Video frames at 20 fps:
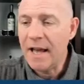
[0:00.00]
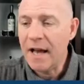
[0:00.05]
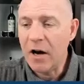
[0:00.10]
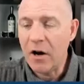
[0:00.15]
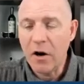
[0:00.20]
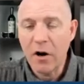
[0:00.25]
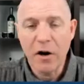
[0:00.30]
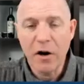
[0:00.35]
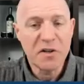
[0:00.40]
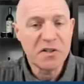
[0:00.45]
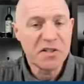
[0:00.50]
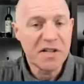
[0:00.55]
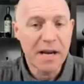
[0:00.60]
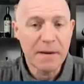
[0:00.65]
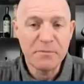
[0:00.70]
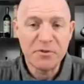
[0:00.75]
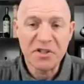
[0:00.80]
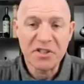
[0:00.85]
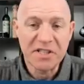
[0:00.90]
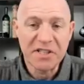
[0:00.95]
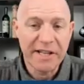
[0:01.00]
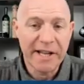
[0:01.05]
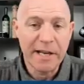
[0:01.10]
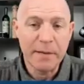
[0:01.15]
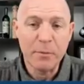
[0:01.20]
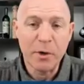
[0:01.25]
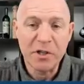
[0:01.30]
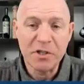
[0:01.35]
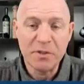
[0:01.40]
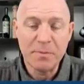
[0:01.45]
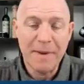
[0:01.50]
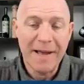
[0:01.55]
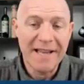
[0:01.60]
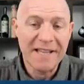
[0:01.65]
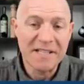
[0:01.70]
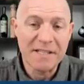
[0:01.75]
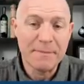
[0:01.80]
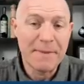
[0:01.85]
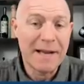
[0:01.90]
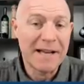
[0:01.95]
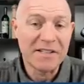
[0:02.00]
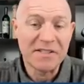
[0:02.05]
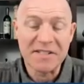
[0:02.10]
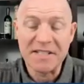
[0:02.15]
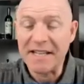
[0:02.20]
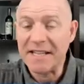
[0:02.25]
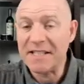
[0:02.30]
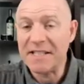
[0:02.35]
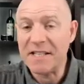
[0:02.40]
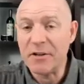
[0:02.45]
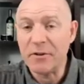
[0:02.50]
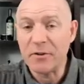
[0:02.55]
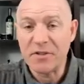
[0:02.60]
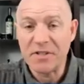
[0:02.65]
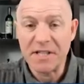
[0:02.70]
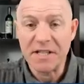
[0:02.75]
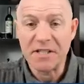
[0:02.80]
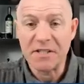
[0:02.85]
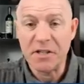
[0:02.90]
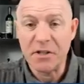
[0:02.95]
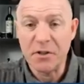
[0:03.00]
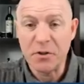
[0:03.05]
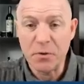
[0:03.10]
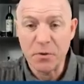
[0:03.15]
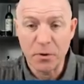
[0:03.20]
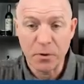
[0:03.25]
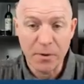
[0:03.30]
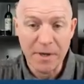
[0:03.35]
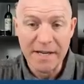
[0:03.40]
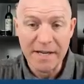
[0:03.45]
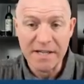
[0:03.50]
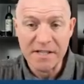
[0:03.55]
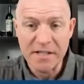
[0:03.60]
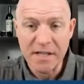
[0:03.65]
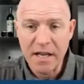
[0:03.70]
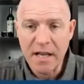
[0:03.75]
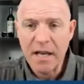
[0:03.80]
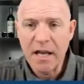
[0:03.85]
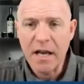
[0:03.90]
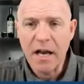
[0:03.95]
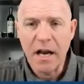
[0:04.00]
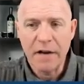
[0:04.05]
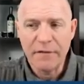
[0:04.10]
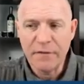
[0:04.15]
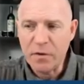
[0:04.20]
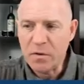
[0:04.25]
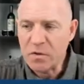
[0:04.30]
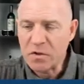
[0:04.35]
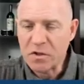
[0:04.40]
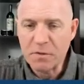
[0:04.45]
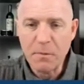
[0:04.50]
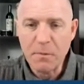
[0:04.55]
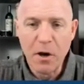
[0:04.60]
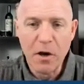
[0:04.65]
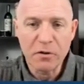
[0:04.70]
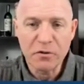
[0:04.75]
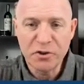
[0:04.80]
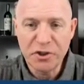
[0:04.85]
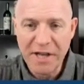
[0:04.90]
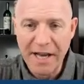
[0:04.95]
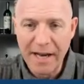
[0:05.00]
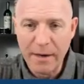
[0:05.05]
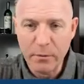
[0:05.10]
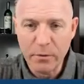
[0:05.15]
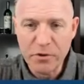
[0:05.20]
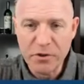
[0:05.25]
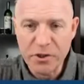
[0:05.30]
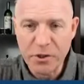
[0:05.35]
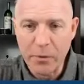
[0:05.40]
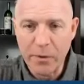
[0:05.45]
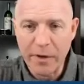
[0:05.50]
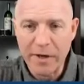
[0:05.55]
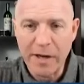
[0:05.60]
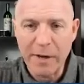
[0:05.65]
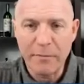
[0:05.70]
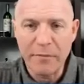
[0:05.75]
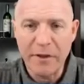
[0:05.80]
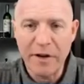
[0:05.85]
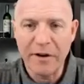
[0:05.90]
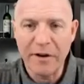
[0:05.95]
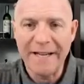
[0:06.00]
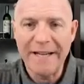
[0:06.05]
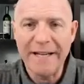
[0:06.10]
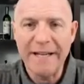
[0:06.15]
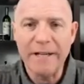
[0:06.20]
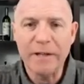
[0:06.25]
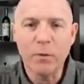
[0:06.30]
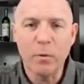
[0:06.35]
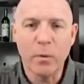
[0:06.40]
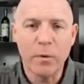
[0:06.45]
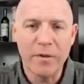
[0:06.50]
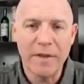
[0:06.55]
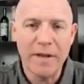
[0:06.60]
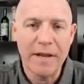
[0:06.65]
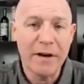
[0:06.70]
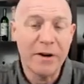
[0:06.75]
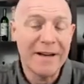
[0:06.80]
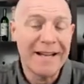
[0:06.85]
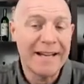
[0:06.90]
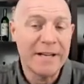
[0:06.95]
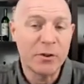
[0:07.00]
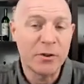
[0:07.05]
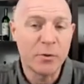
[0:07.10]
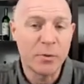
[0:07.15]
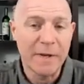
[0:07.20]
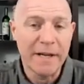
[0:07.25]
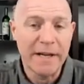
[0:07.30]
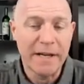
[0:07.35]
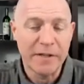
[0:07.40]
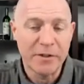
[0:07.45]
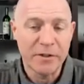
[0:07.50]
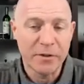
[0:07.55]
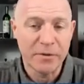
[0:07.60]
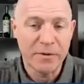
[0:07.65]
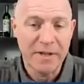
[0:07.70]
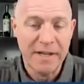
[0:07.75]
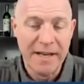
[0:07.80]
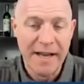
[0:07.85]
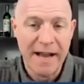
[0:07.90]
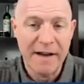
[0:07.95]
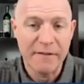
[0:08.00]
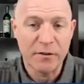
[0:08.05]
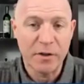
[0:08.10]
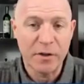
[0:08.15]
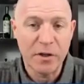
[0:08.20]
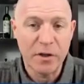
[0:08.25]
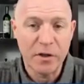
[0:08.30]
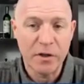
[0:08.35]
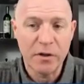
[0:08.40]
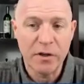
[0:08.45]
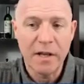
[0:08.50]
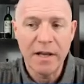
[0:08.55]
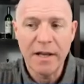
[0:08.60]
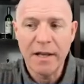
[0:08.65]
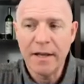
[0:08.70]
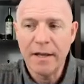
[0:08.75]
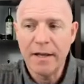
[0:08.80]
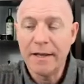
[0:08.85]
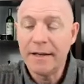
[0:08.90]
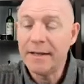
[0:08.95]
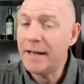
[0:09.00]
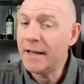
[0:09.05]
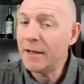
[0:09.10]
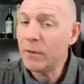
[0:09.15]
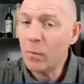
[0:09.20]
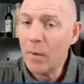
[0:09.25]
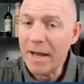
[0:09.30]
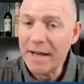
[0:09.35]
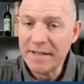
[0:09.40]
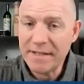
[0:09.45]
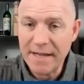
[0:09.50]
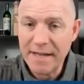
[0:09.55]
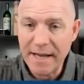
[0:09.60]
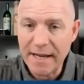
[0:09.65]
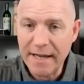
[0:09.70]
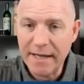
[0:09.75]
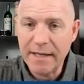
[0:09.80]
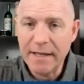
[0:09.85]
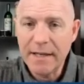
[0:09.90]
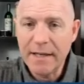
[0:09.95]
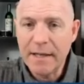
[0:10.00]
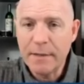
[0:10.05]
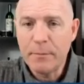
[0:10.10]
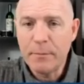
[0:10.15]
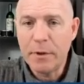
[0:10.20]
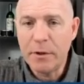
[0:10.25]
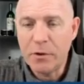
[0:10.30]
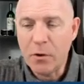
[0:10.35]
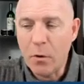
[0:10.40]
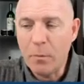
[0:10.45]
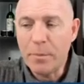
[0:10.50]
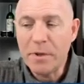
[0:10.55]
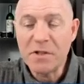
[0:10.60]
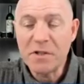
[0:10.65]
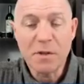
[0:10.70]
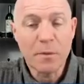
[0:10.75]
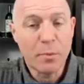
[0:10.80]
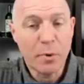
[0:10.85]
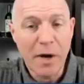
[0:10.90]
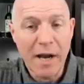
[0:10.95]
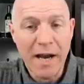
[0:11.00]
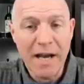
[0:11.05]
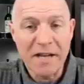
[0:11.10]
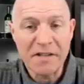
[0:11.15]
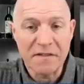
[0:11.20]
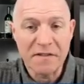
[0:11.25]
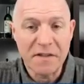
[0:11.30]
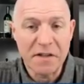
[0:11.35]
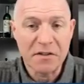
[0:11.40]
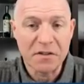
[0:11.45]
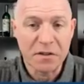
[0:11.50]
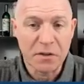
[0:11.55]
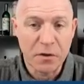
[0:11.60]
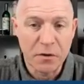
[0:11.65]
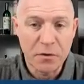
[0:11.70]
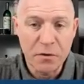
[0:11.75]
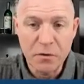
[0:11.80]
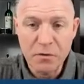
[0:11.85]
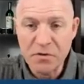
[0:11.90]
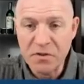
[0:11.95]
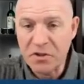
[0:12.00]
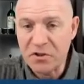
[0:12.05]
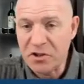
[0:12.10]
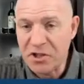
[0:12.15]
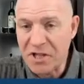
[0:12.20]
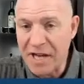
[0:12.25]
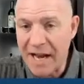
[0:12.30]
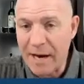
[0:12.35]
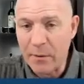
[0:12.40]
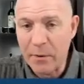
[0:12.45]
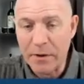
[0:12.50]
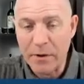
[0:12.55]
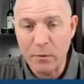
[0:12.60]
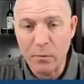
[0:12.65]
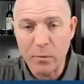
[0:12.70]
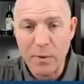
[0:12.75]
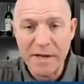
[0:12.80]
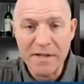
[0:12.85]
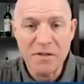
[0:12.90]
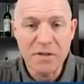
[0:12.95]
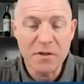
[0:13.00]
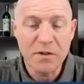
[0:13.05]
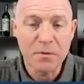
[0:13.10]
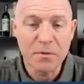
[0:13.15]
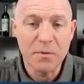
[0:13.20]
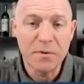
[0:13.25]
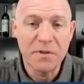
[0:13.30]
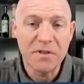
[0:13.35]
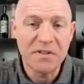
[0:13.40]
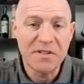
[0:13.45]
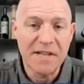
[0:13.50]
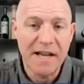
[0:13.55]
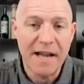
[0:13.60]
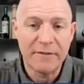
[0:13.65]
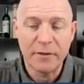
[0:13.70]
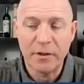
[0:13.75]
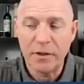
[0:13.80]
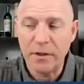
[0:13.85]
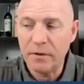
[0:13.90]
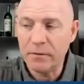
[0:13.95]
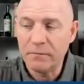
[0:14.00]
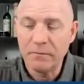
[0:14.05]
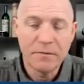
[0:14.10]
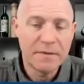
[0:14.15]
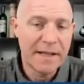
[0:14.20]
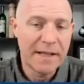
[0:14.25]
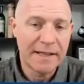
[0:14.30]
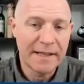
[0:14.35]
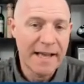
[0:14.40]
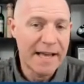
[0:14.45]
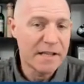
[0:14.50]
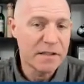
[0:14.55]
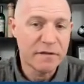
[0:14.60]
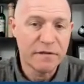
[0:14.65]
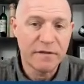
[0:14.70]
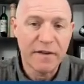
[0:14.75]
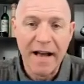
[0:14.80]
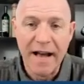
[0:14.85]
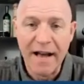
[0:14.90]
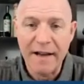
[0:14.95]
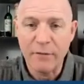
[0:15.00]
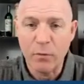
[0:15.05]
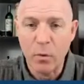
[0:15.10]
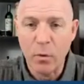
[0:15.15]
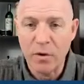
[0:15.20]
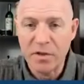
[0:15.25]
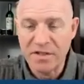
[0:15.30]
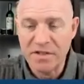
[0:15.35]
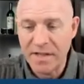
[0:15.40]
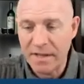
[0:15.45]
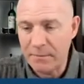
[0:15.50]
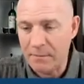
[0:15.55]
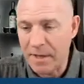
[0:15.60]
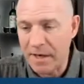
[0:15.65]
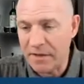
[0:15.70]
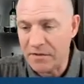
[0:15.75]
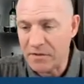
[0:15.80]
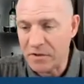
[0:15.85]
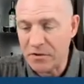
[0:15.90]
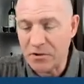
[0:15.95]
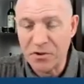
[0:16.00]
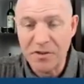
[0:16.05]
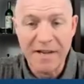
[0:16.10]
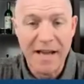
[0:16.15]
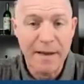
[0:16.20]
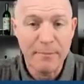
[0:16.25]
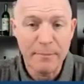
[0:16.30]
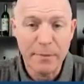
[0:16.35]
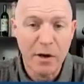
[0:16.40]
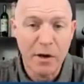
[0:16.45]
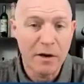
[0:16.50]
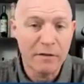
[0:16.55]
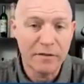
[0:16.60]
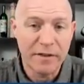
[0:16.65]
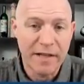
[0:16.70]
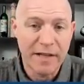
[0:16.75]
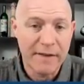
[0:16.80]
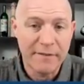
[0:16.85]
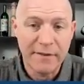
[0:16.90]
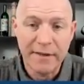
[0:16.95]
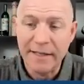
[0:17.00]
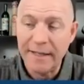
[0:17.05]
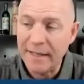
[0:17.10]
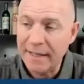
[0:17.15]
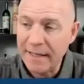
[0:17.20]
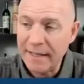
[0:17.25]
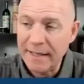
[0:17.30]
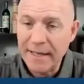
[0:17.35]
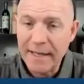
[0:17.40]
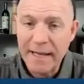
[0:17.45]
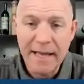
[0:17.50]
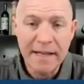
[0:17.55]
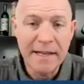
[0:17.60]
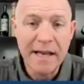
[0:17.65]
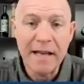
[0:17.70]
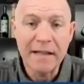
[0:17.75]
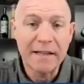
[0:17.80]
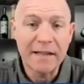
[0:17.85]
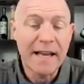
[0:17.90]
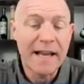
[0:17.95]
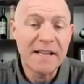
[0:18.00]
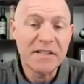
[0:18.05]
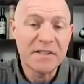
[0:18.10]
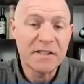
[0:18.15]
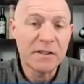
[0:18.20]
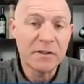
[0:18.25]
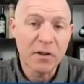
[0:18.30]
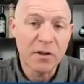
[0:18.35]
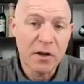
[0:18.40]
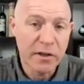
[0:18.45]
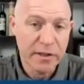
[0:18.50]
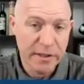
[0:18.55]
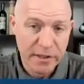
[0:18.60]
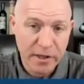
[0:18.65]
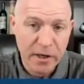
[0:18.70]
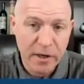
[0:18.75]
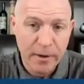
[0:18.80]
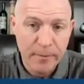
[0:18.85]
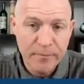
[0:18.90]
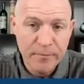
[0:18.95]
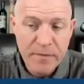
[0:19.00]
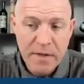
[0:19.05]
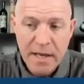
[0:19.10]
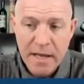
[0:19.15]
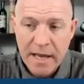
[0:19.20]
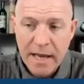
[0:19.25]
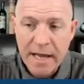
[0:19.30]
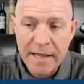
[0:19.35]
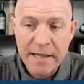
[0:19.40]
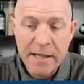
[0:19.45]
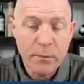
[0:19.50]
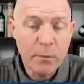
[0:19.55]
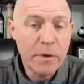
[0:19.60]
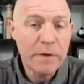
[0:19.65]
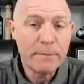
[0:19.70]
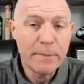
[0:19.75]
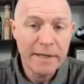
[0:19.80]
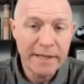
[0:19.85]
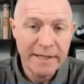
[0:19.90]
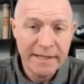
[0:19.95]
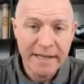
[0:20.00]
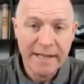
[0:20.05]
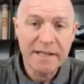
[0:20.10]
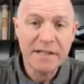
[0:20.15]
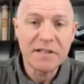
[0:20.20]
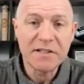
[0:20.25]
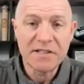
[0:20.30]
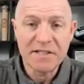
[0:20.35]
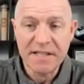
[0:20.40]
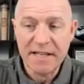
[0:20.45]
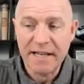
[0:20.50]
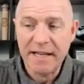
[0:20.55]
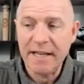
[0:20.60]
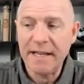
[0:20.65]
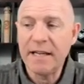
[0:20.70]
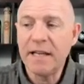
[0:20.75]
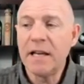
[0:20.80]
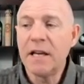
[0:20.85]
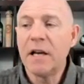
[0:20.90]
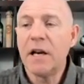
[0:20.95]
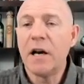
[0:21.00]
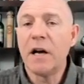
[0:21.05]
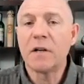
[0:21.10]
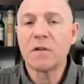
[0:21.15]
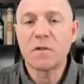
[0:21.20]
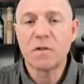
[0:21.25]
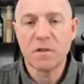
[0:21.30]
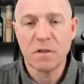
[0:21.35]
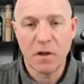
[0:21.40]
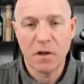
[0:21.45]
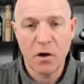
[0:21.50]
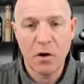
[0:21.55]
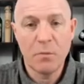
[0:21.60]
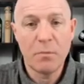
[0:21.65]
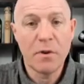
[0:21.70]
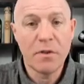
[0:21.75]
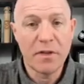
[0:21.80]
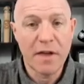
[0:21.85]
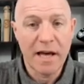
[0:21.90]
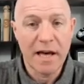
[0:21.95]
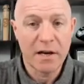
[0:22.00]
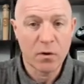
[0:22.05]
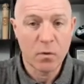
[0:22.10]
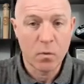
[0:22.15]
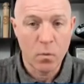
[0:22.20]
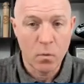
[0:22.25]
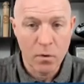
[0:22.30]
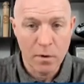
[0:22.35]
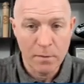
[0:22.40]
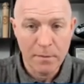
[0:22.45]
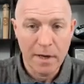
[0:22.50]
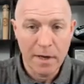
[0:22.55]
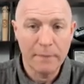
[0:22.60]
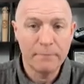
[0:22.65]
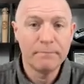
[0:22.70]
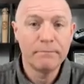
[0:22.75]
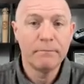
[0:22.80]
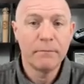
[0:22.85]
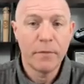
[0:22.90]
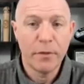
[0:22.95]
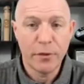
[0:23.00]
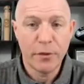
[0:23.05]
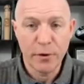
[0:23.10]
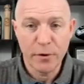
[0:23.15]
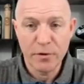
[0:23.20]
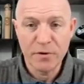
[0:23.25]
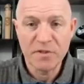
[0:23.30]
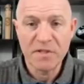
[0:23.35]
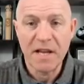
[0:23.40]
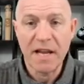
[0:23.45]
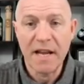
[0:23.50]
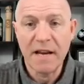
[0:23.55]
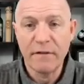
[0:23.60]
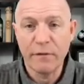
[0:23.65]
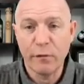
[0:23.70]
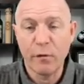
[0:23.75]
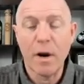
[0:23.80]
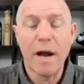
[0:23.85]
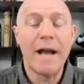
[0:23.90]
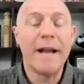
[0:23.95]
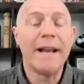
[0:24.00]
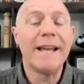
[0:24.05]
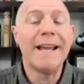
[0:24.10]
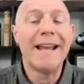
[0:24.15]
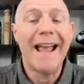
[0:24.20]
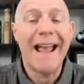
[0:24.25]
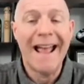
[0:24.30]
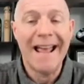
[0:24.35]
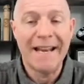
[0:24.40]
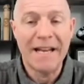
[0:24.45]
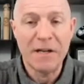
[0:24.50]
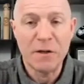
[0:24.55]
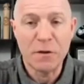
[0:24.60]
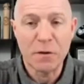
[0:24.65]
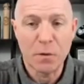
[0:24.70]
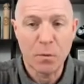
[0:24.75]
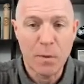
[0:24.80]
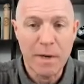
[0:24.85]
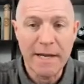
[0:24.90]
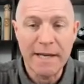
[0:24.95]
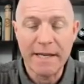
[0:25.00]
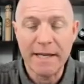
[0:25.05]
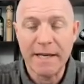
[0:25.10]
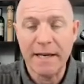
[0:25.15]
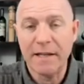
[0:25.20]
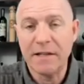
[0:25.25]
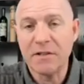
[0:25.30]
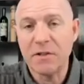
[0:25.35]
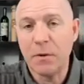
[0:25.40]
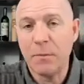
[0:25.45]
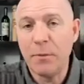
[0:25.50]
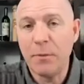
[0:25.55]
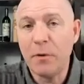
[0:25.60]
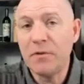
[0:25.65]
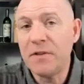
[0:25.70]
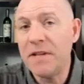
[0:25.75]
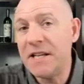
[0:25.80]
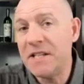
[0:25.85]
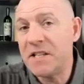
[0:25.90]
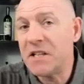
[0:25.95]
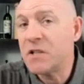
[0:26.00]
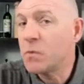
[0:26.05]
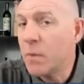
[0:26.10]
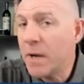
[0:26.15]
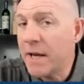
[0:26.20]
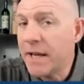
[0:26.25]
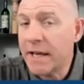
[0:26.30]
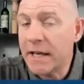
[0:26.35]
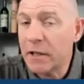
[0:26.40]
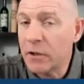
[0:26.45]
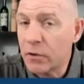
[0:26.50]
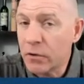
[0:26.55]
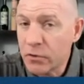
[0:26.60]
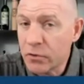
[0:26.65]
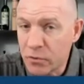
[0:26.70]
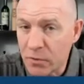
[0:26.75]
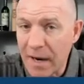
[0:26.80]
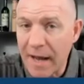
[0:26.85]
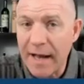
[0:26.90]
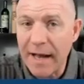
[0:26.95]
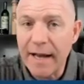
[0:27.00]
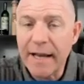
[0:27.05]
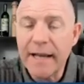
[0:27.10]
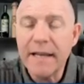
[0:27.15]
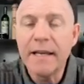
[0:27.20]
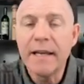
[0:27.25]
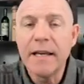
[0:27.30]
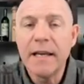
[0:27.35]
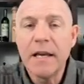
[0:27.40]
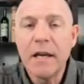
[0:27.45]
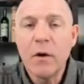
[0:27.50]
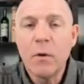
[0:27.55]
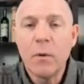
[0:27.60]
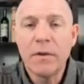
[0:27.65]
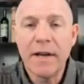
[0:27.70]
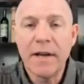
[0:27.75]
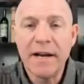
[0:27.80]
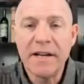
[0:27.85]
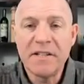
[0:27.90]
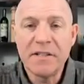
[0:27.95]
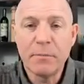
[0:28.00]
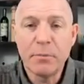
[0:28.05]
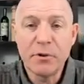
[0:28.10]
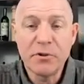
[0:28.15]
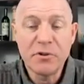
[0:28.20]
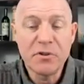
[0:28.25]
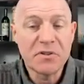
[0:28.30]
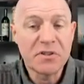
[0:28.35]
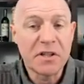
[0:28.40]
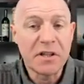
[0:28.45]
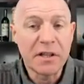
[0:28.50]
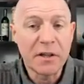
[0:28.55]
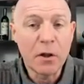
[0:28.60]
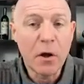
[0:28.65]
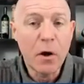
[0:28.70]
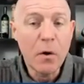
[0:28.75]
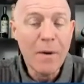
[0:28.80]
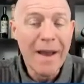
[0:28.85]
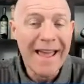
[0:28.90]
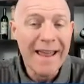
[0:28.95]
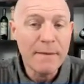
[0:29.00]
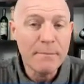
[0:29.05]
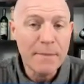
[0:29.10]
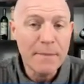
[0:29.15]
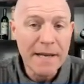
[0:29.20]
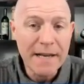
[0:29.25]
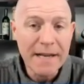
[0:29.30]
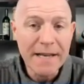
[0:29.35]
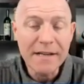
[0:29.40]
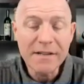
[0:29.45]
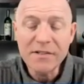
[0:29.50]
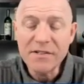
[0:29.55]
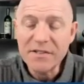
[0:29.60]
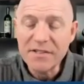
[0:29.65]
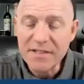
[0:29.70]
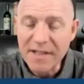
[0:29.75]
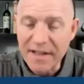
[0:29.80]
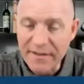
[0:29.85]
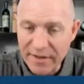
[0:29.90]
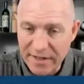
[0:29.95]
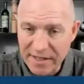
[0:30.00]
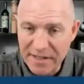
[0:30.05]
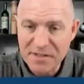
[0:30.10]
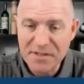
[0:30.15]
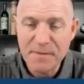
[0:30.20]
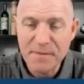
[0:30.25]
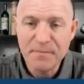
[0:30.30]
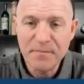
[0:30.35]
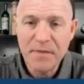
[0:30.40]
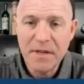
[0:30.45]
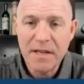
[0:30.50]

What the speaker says: A hard time just getting much past about 60 or 62 degrees. A few small showers showing up there, here, or there in green during the afternoon. Not a wet day, but don't be surprised if there's a little nuisance shower that races through this afternoon that lasts 5 or 10 minutes. Should not be awfully heavy and not lasting long at all. And then we begin to see a slow, methodical warm-up Thursday, Friday, and into the weekend. So both days this weekend look dry with high temperatures in the low and mid-70s.